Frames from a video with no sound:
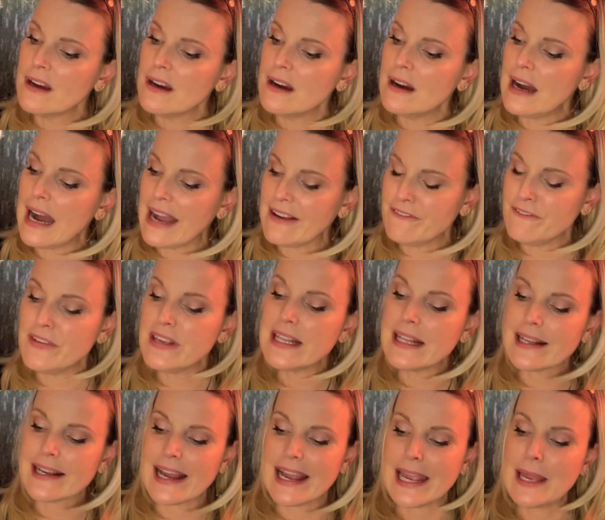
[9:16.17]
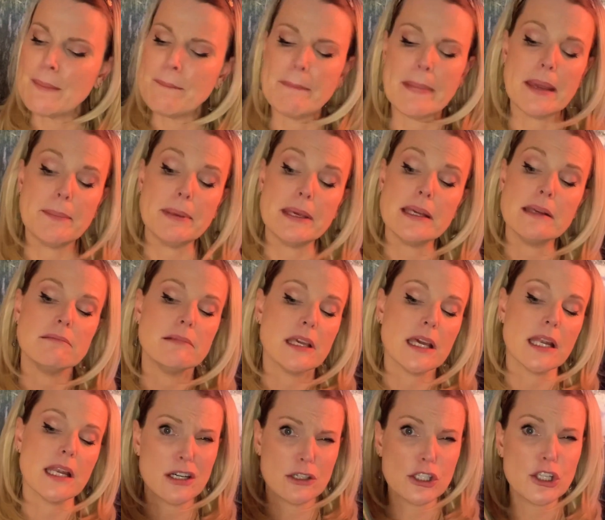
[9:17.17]
I feel like I am maybe
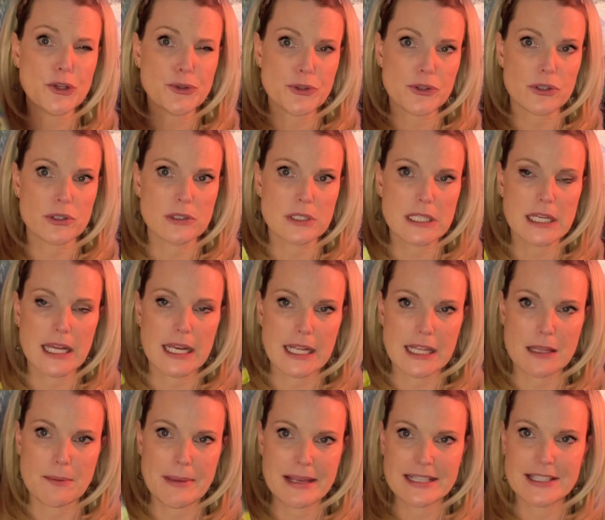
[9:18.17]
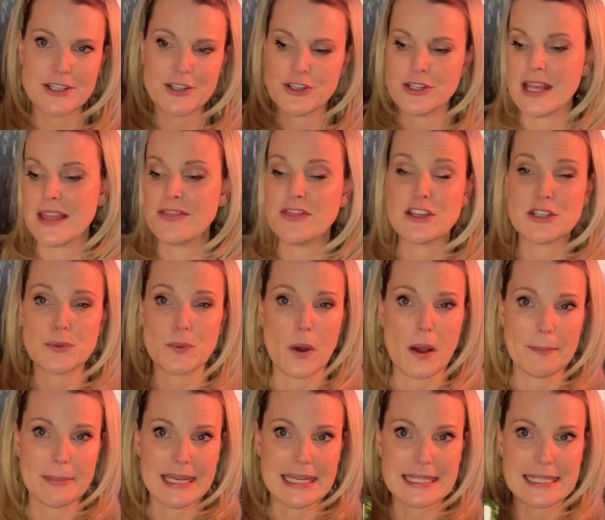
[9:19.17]
getting closer to getting the message that the
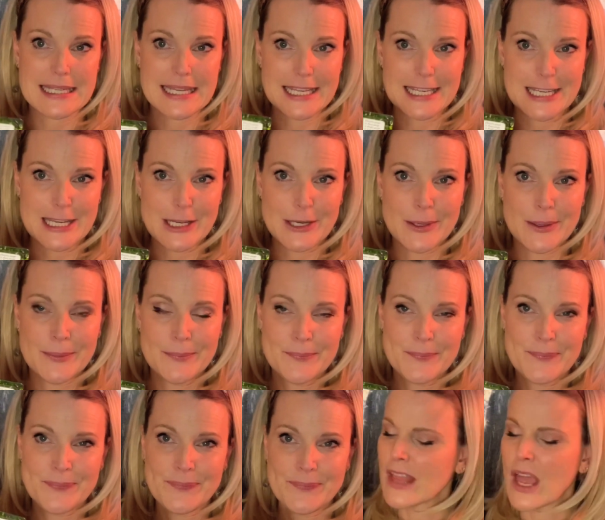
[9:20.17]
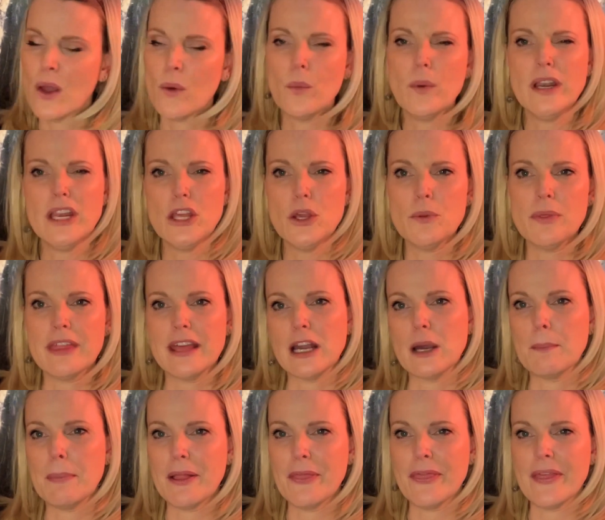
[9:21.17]
Swami intended. What do you think
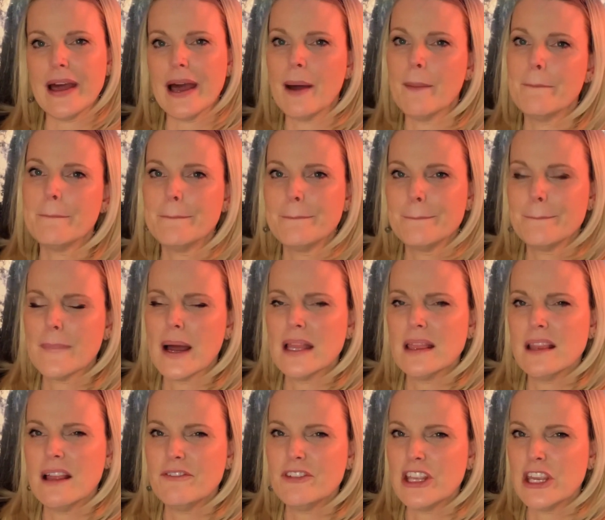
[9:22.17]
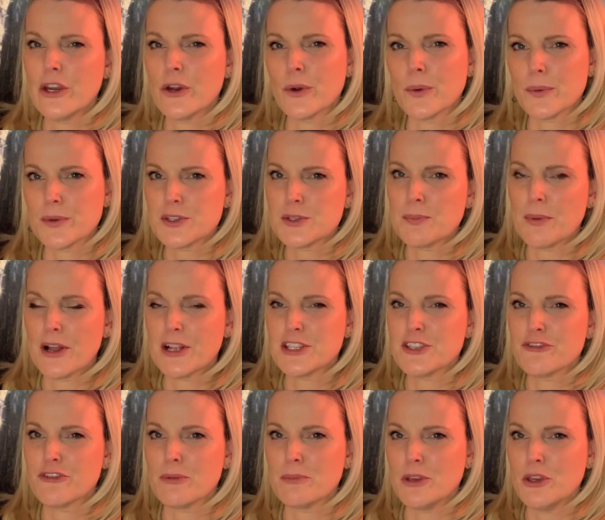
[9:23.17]
about that? I'd love to hear a response
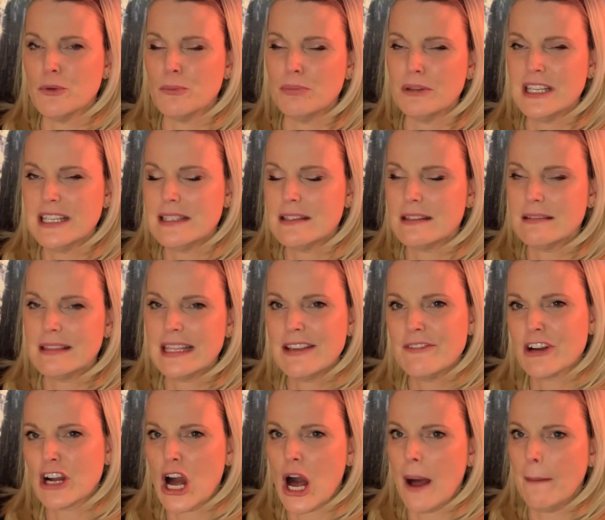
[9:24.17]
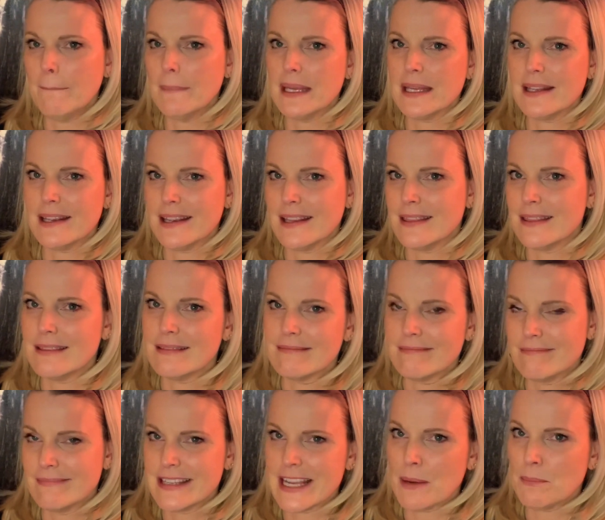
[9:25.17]
from you. Please leave a comment and
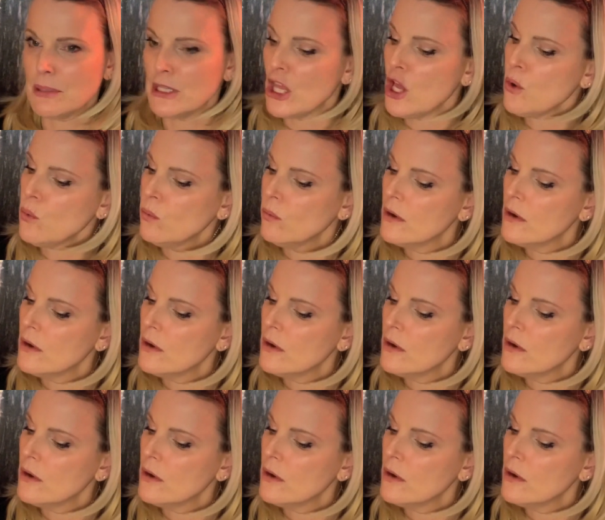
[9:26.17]
down below.